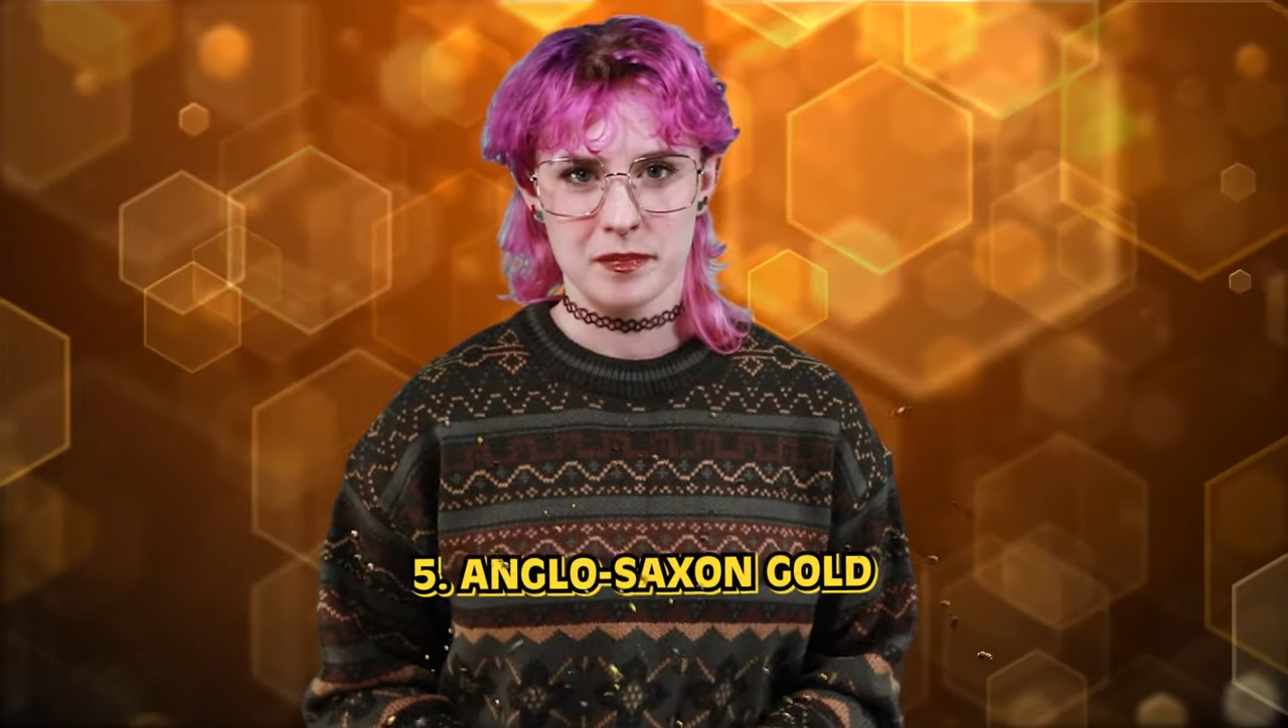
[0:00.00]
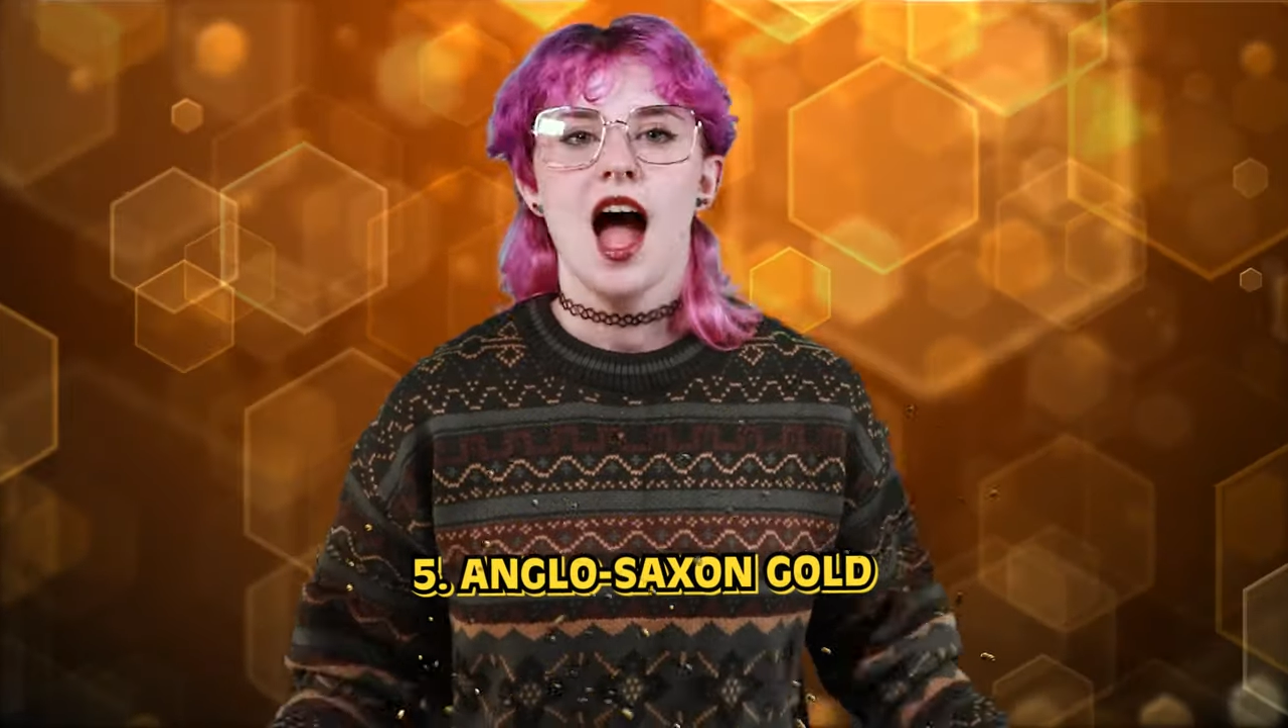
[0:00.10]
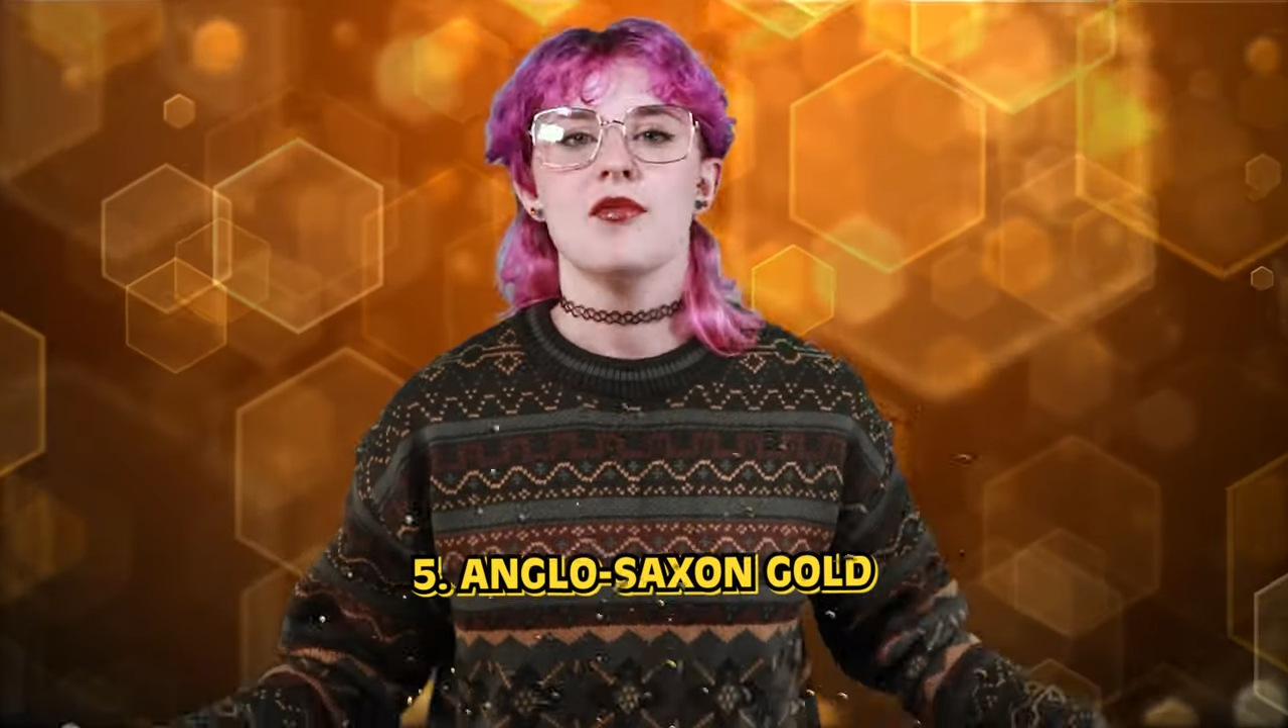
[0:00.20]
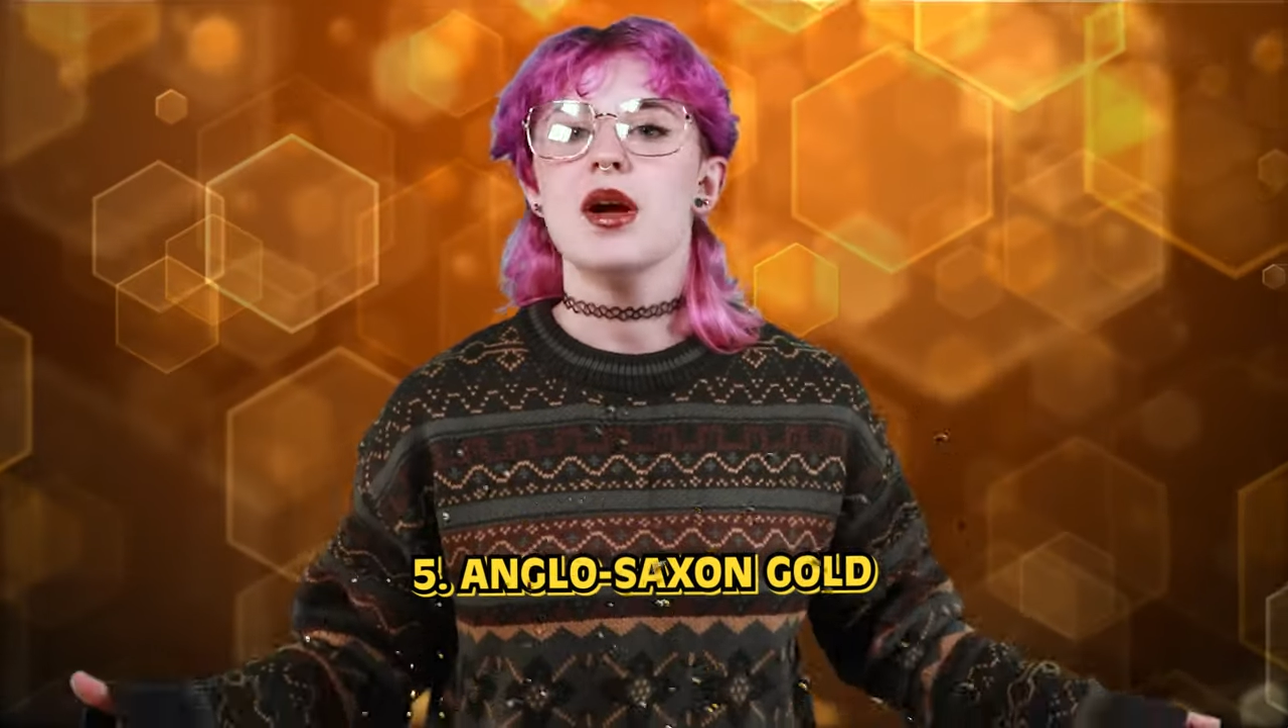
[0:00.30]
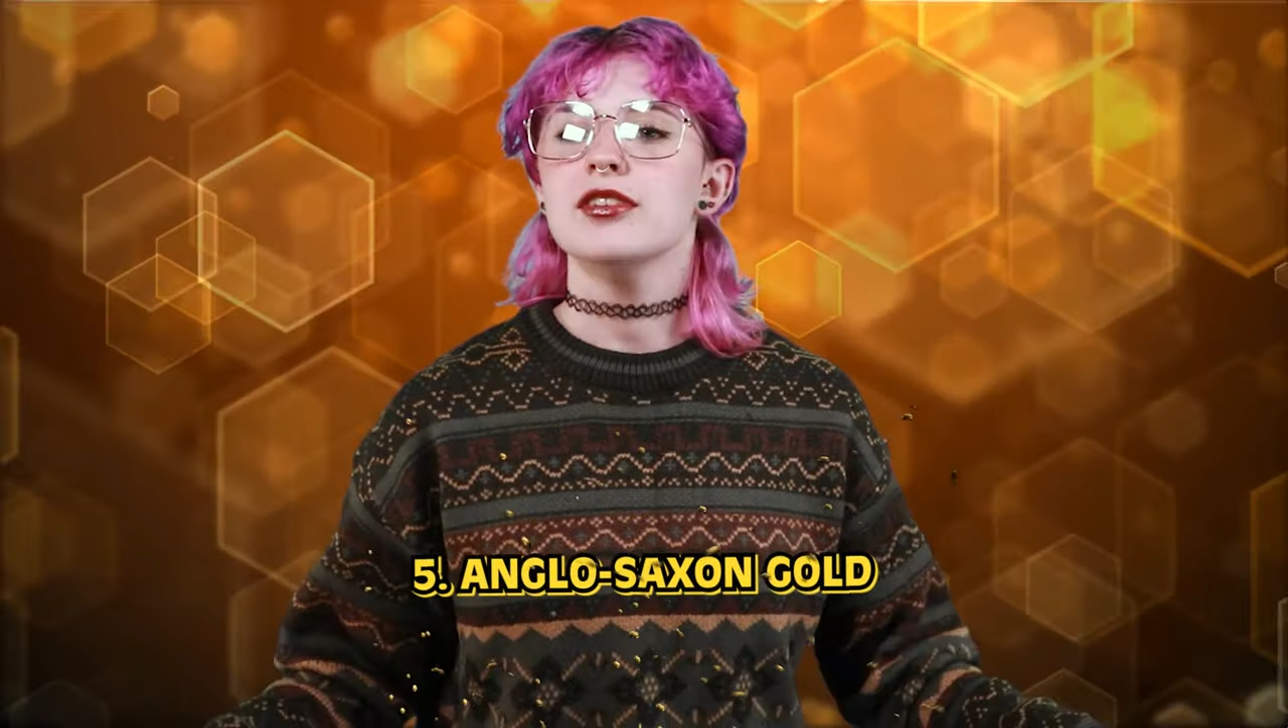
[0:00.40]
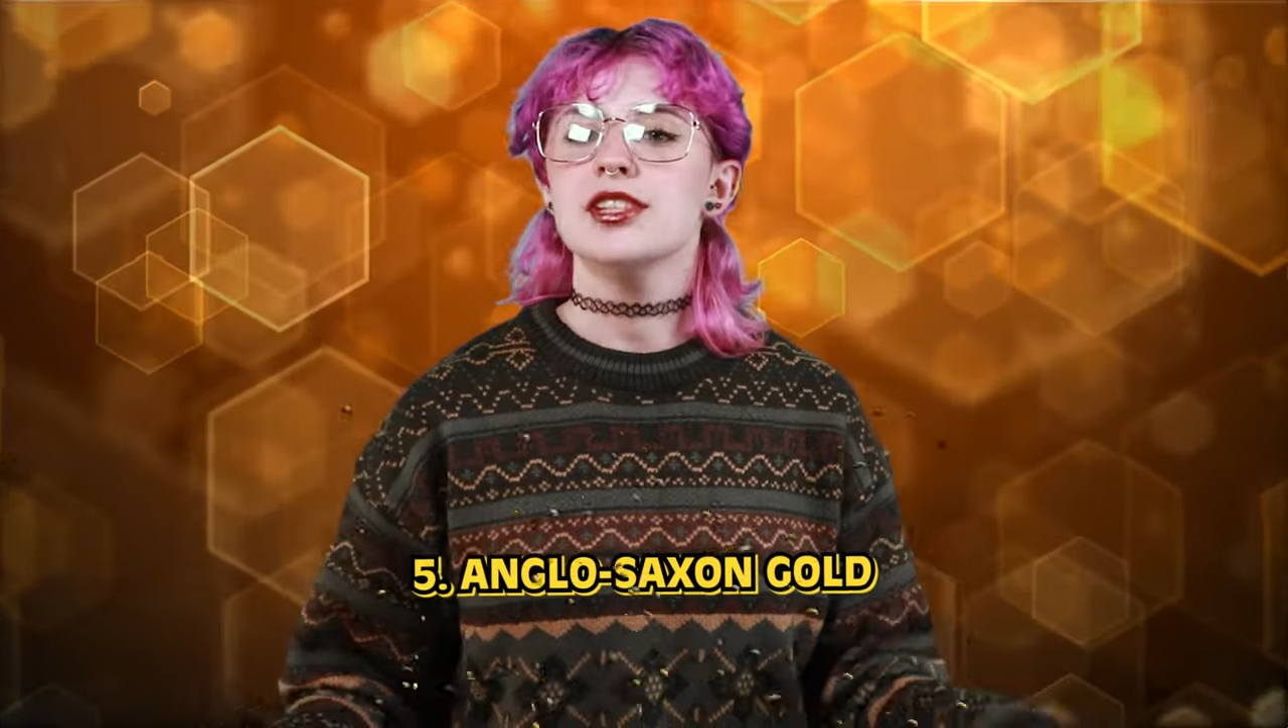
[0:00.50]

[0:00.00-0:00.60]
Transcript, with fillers: Have you ever